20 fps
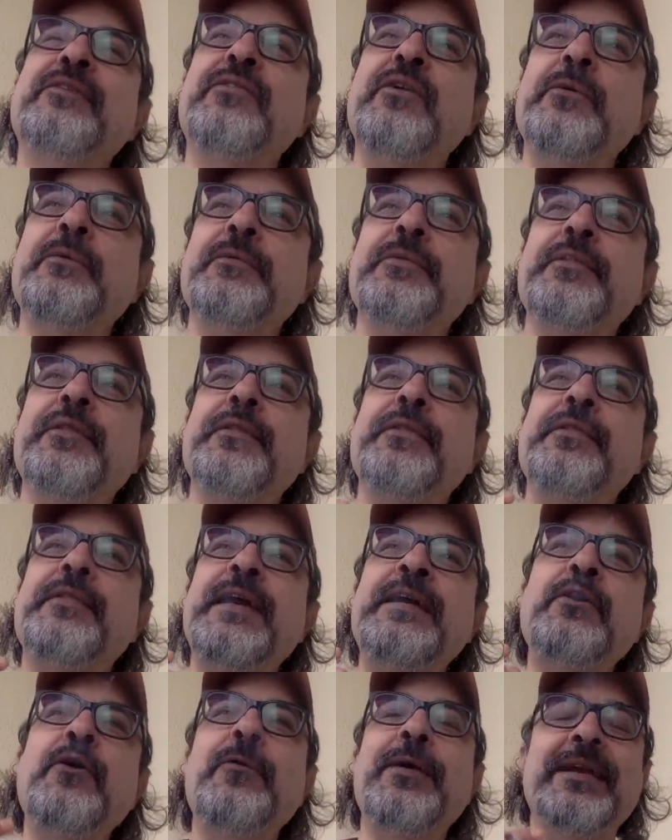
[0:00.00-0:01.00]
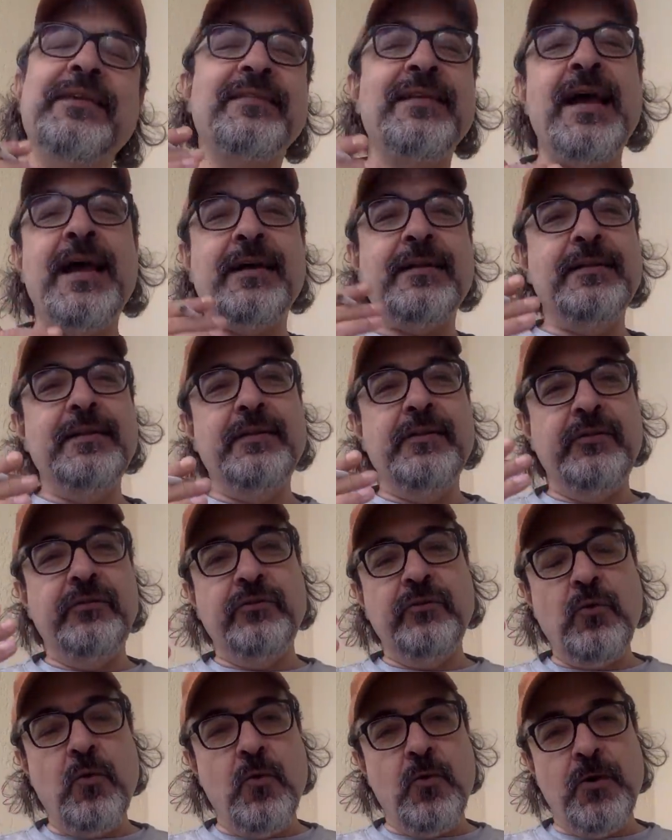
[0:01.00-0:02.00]
so they know exactly the
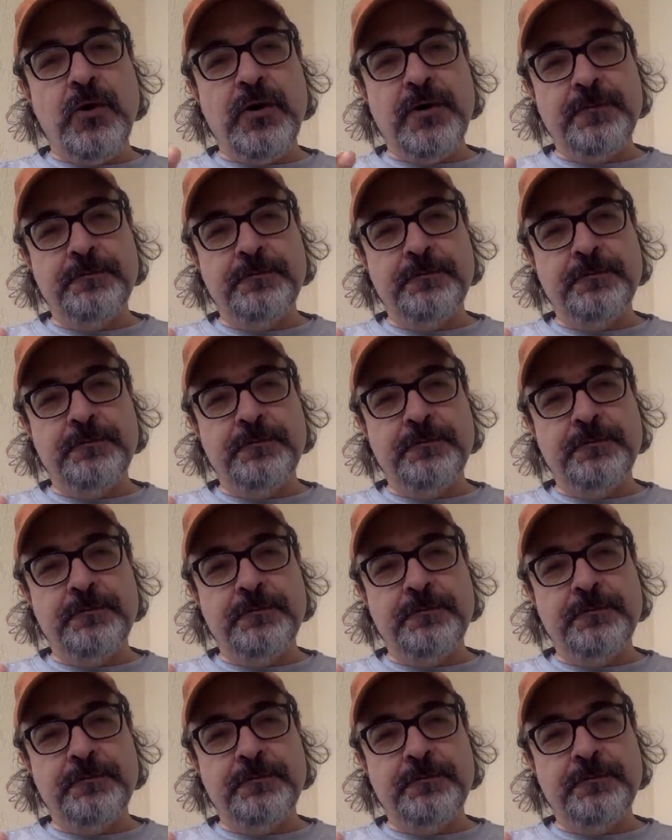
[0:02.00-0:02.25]
score.